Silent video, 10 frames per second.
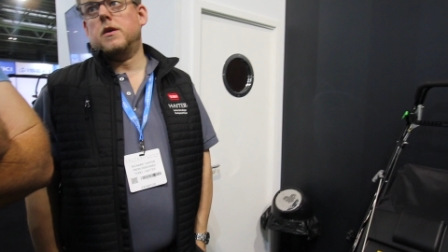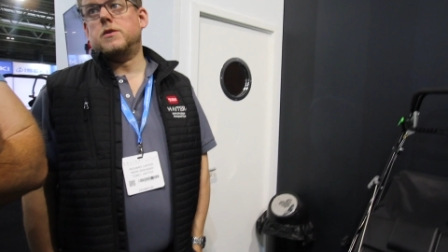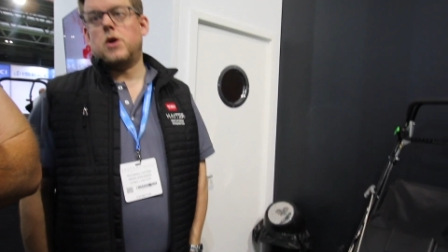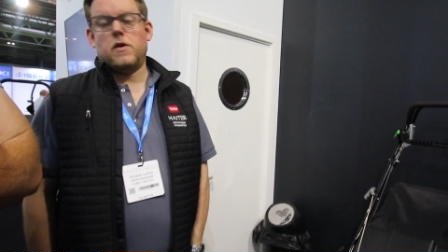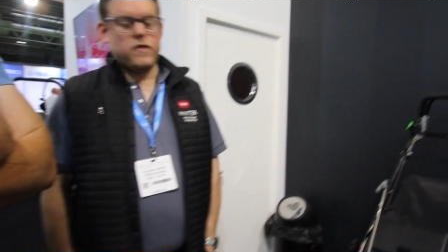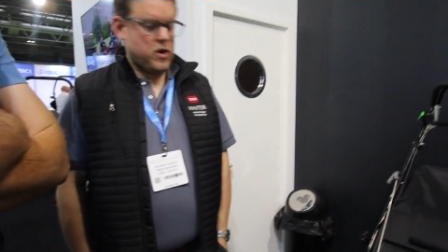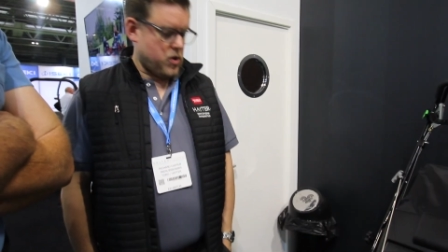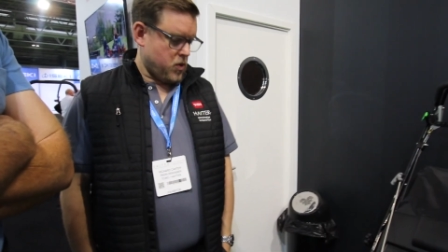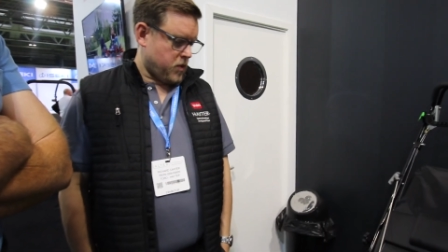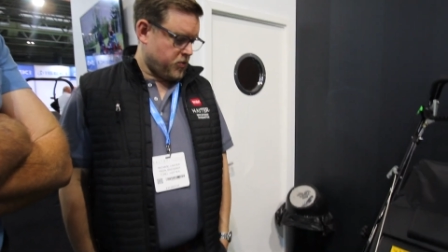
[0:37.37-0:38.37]
So if
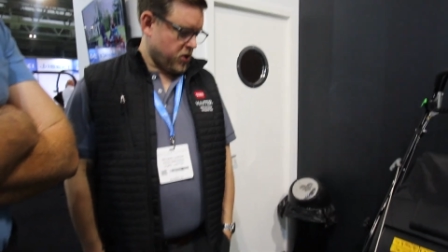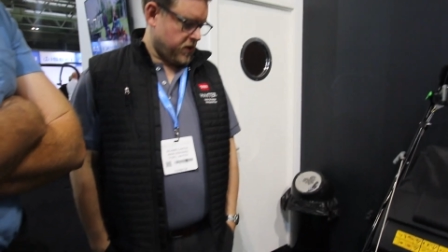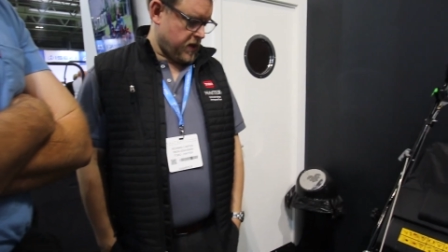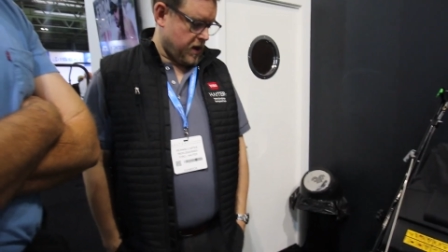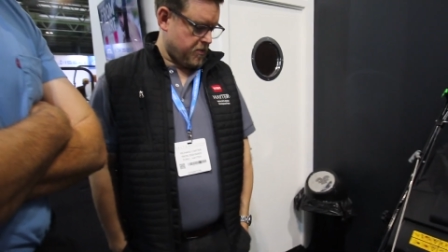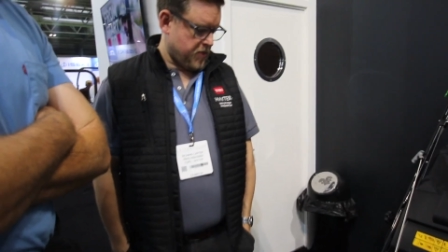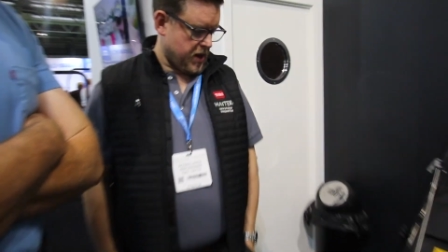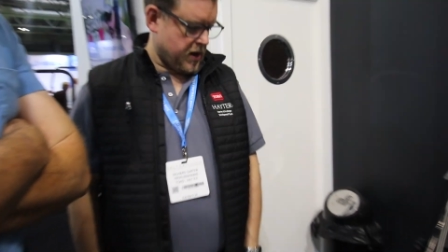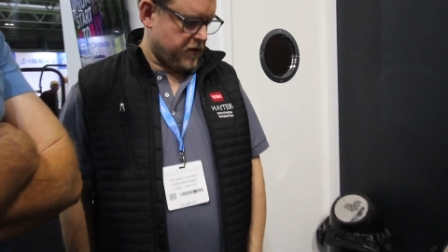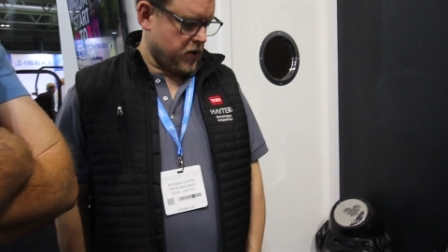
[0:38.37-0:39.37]
you put
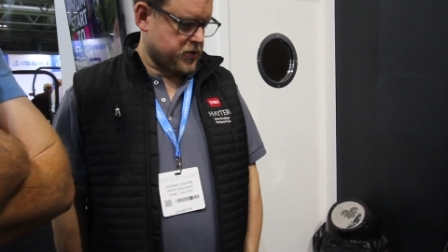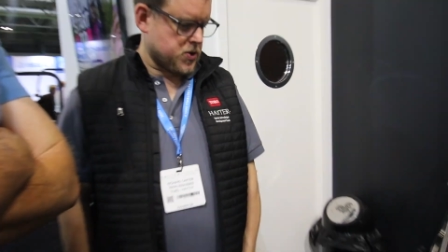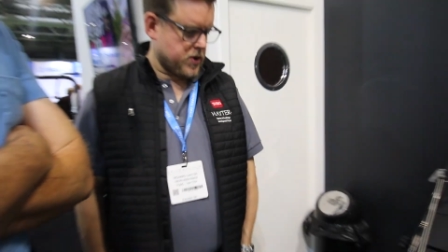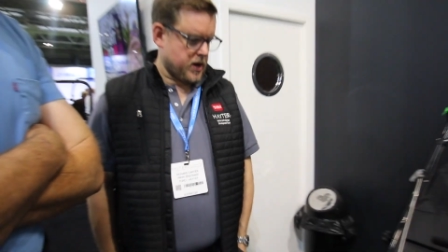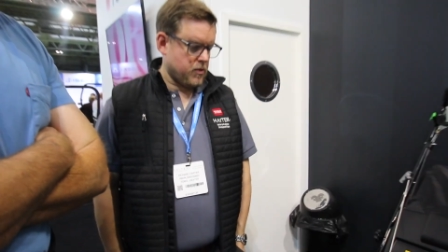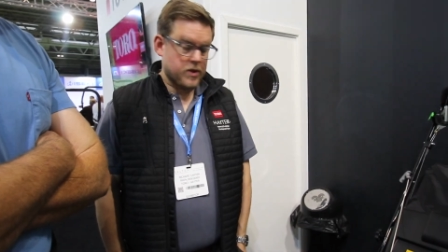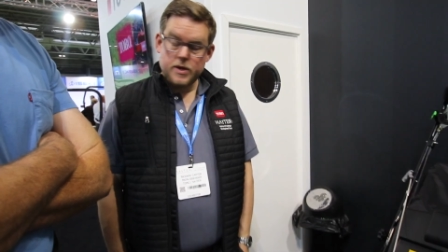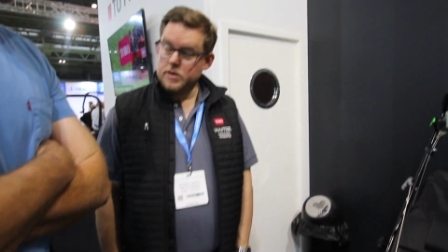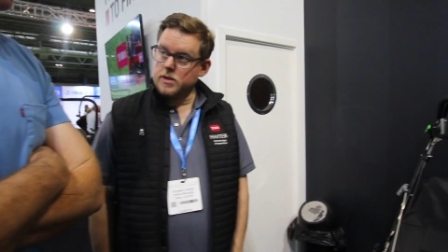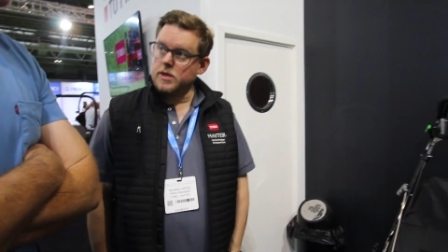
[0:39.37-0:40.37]
if you're talking
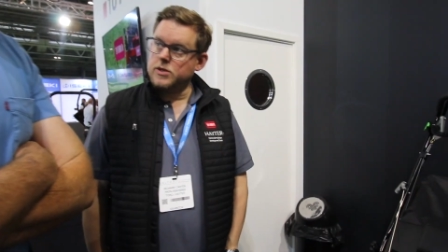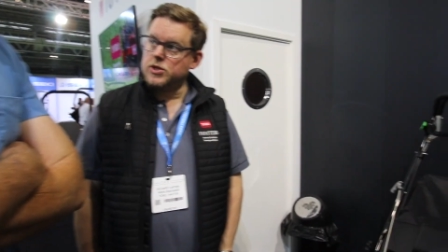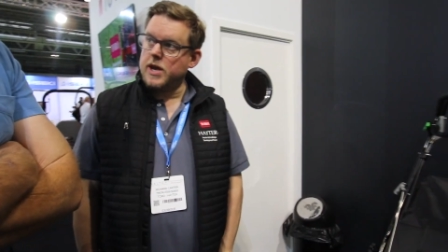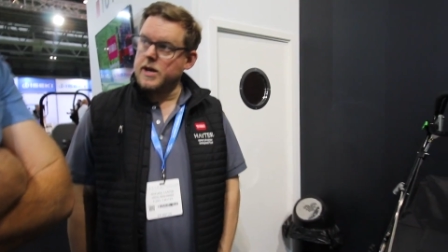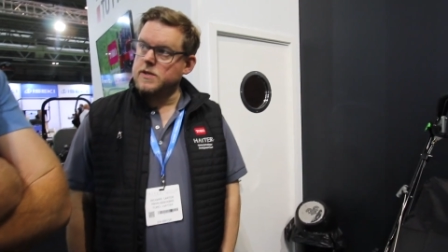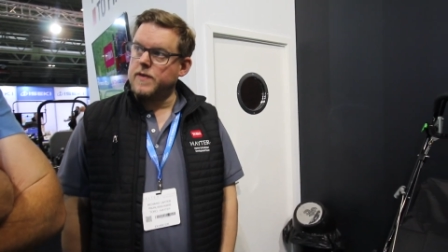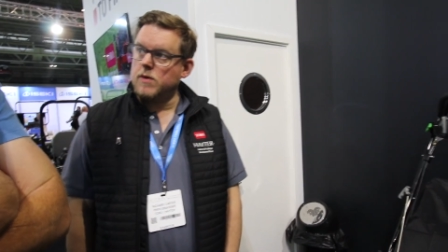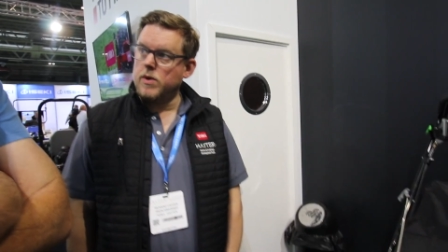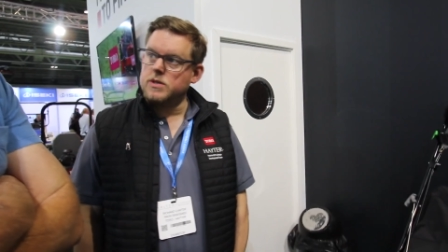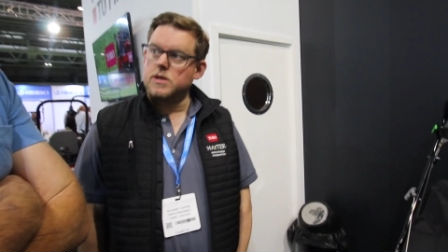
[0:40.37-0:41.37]
the GX
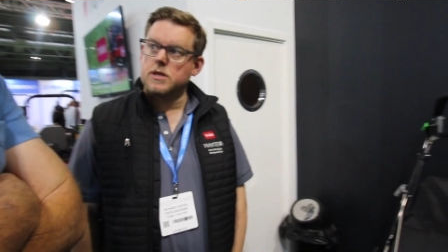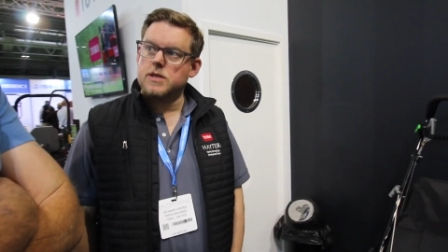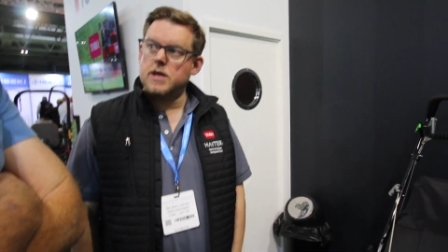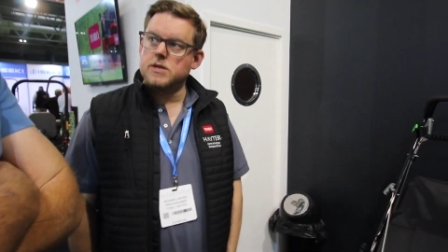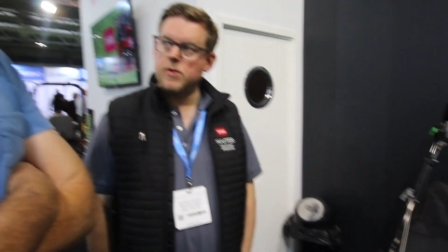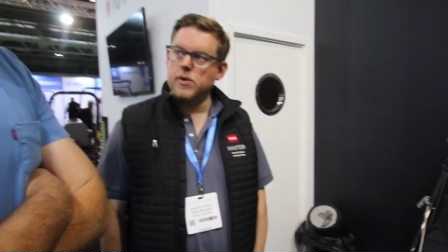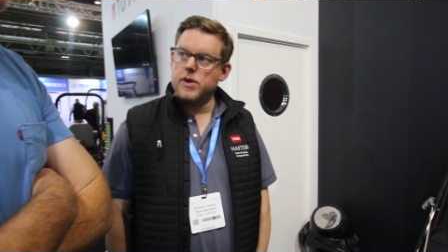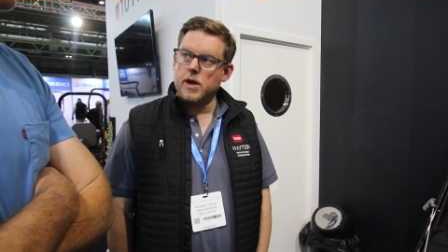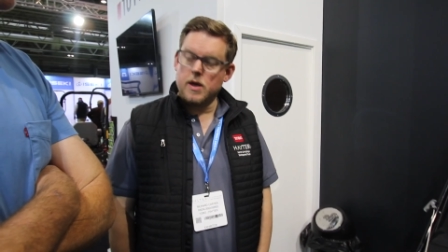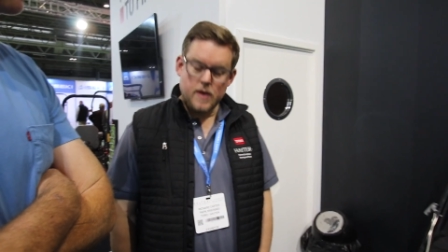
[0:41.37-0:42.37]
V160, is that what you're
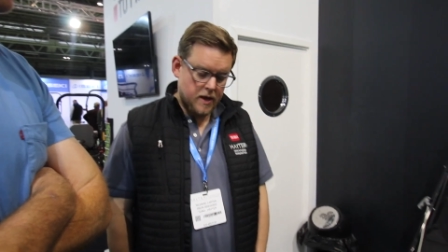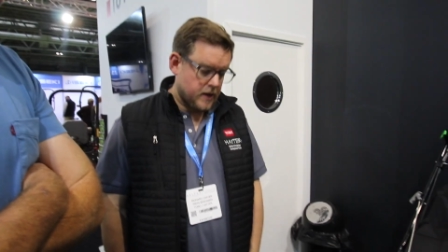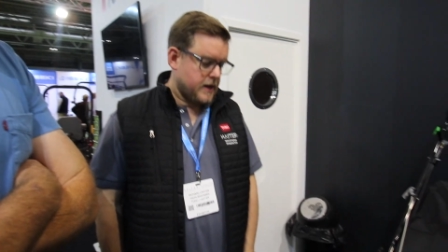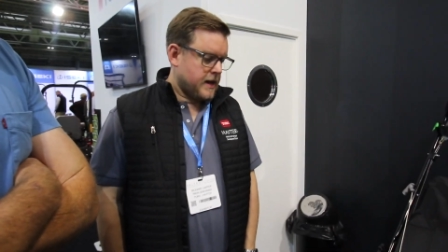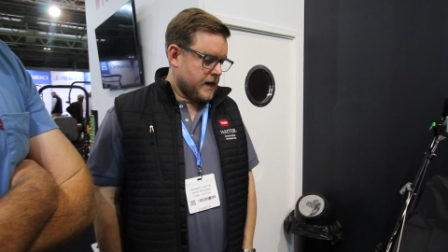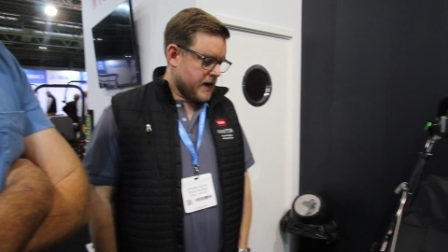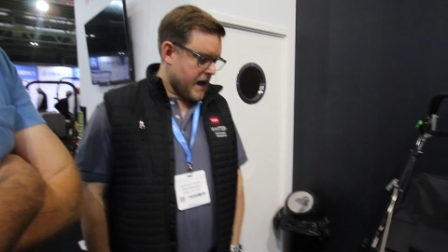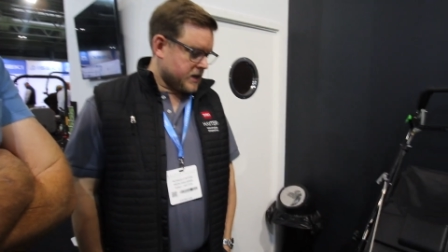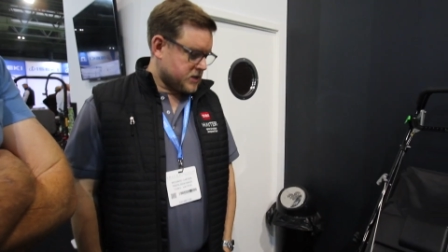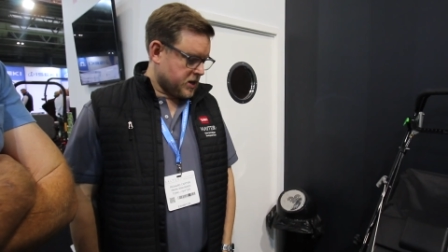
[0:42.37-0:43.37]
thinking there?
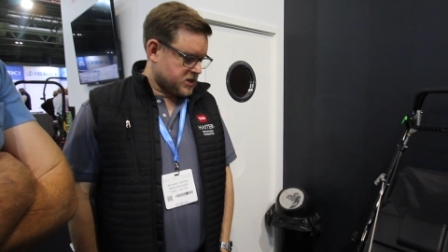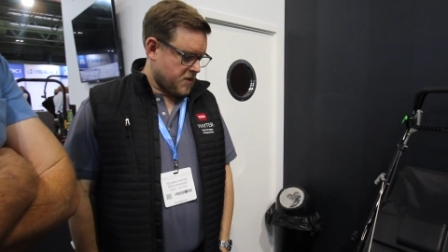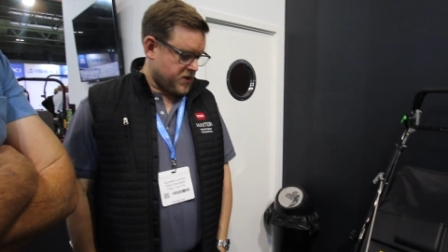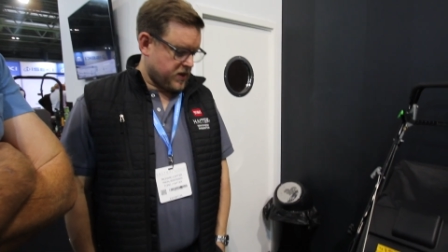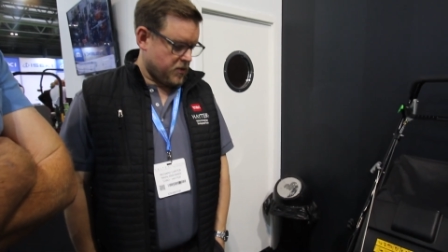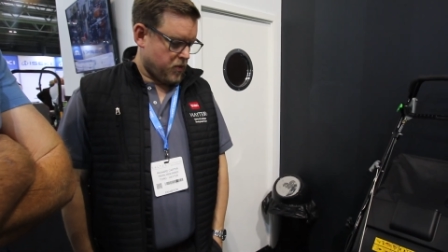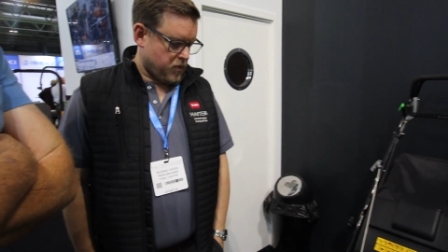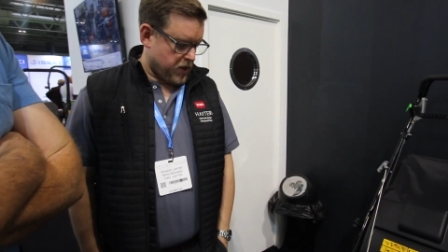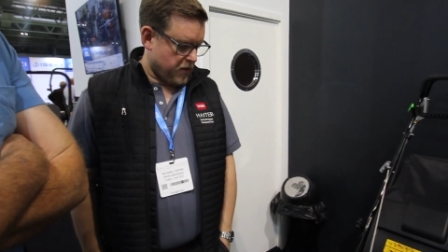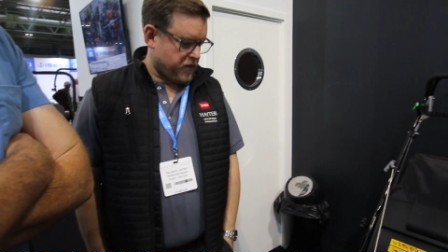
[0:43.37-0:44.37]
Yeah. So it's something
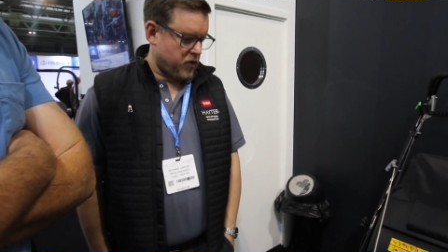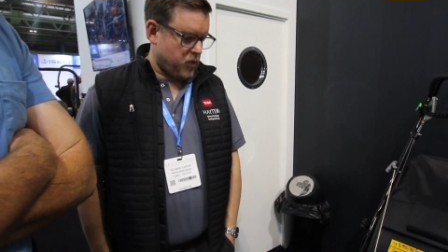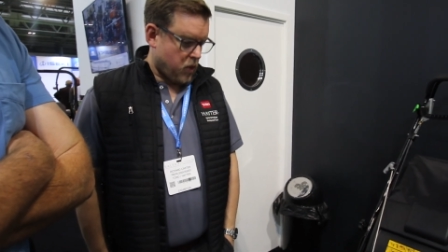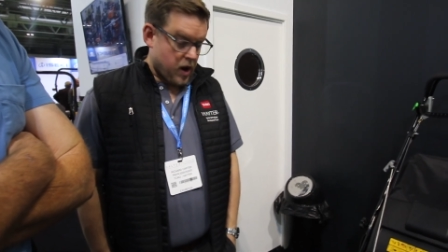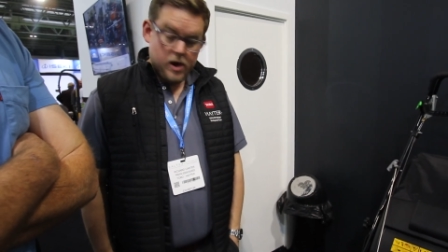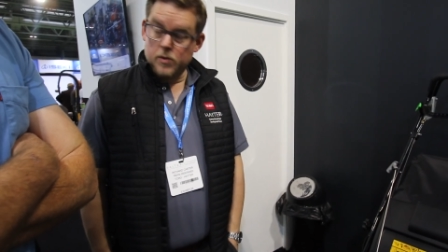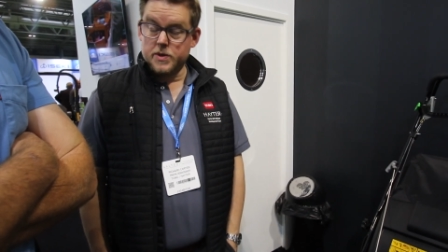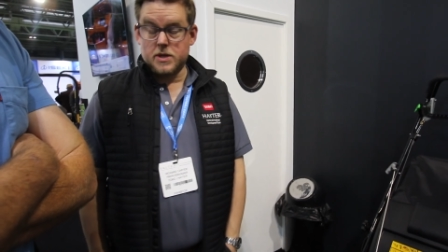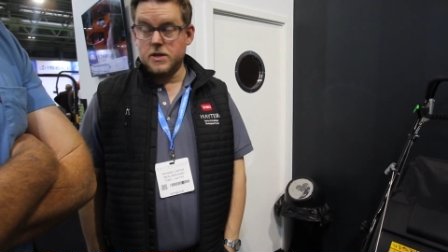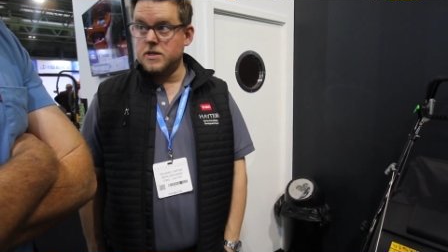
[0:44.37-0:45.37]
that for a while
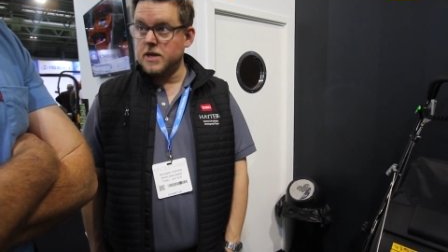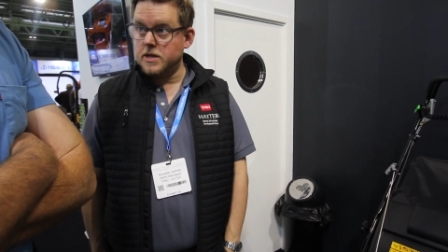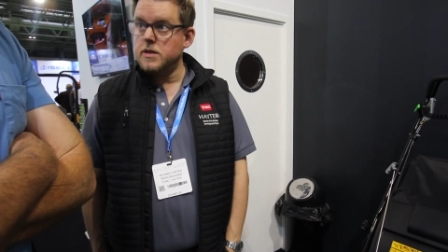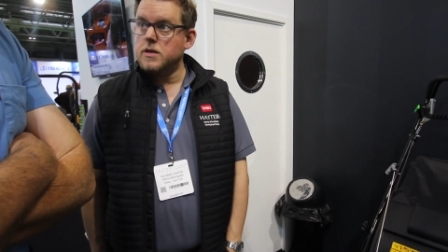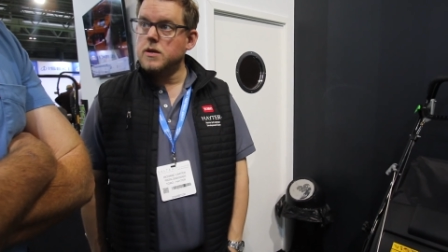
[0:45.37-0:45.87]
was considered,